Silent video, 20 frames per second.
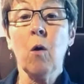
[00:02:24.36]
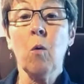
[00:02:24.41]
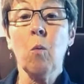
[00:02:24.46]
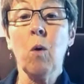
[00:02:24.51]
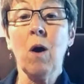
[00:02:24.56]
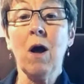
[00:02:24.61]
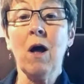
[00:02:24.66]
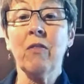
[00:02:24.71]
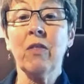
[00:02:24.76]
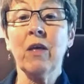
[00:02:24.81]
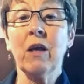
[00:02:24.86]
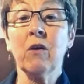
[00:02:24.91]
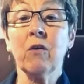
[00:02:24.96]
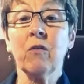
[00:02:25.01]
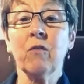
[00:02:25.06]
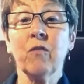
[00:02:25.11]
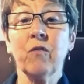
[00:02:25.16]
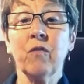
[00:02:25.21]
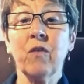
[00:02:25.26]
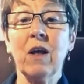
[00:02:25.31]
where they
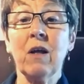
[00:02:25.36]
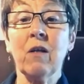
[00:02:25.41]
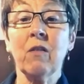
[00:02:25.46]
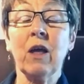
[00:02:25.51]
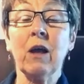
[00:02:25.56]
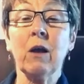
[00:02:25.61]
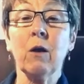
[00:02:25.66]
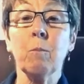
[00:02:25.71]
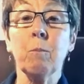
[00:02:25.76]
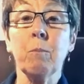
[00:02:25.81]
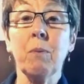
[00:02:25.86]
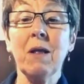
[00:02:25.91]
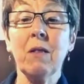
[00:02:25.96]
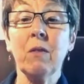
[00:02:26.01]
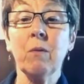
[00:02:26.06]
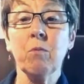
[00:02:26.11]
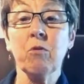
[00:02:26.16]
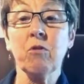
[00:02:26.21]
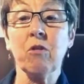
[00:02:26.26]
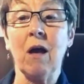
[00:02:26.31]
could feel they could be
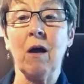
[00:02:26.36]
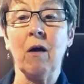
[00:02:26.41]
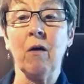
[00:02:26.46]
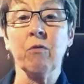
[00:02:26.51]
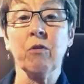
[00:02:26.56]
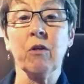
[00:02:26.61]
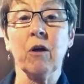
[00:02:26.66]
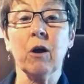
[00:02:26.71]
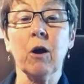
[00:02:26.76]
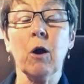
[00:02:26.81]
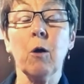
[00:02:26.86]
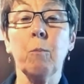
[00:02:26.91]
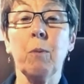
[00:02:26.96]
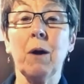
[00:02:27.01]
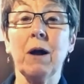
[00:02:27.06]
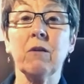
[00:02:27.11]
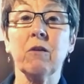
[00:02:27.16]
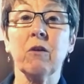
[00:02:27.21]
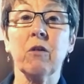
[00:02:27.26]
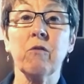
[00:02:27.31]
themselves and go
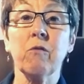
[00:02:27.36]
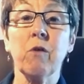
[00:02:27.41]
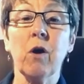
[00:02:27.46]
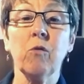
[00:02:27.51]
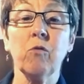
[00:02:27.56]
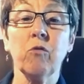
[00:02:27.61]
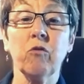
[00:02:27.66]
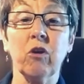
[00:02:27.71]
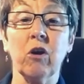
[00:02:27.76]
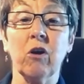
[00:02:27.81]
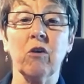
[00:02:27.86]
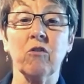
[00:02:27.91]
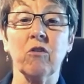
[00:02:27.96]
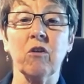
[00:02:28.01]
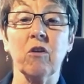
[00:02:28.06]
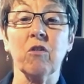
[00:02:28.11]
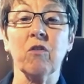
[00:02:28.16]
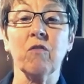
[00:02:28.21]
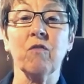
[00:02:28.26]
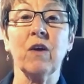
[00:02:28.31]
back to their own
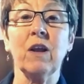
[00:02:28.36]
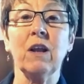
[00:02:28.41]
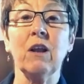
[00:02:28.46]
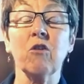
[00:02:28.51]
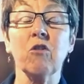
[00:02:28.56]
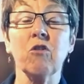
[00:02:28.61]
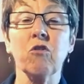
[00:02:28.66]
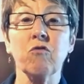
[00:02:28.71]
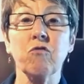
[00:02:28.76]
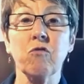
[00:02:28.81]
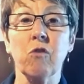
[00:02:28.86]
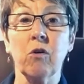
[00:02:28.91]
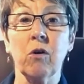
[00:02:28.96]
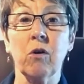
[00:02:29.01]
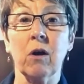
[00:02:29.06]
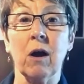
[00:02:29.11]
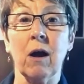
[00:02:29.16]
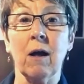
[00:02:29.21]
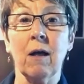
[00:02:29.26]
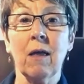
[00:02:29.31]
churches feeling
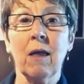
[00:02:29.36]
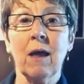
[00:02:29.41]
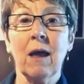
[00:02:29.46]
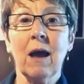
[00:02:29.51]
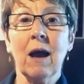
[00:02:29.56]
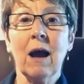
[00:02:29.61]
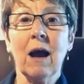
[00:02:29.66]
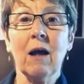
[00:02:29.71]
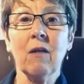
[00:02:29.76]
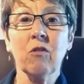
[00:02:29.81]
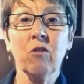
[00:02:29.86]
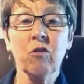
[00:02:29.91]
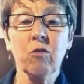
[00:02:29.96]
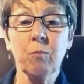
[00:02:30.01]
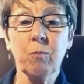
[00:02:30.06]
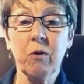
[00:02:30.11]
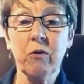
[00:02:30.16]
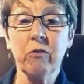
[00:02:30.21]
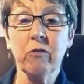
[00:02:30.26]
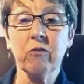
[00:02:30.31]
stronger and
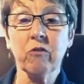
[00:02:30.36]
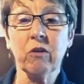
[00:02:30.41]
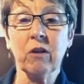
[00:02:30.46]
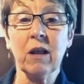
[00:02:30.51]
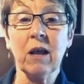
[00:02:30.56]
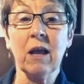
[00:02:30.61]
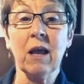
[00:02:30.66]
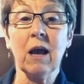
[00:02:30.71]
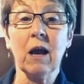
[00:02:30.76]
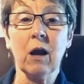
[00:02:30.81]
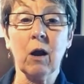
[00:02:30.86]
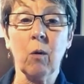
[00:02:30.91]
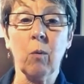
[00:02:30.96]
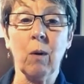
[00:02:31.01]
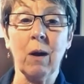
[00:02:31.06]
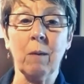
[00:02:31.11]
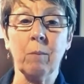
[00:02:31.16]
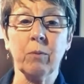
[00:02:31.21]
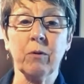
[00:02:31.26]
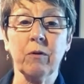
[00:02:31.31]
spiritually
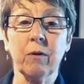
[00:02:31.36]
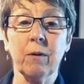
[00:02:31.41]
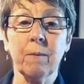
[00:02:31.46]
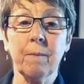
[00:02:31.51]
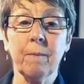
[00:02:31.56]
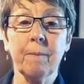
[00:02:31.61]
equipped.